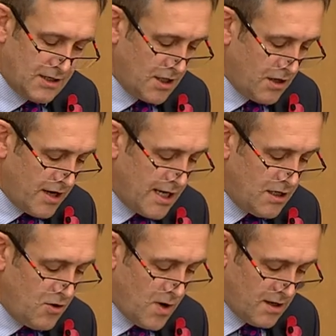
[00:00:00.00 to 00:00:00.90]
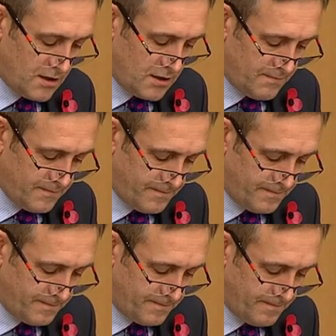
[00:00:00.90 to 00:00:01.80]
and to create new ones.
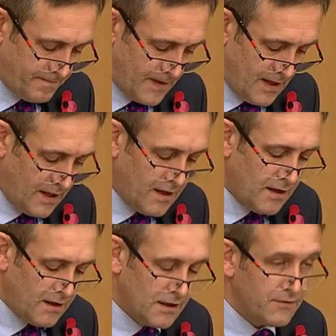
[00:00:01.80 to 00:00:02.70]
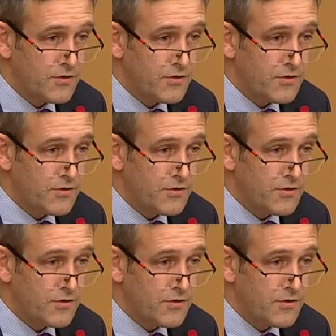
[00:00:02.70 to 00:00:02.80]
In